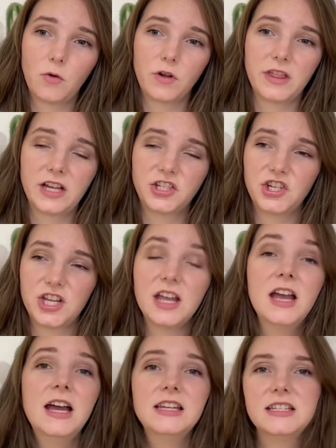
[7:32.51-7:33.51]
or that she
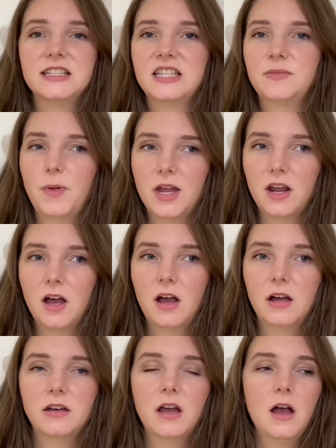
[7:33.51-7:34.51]
does a spin
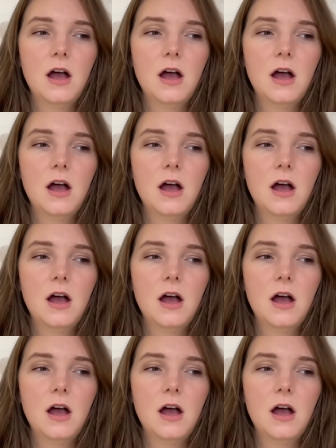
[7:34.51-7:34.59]
on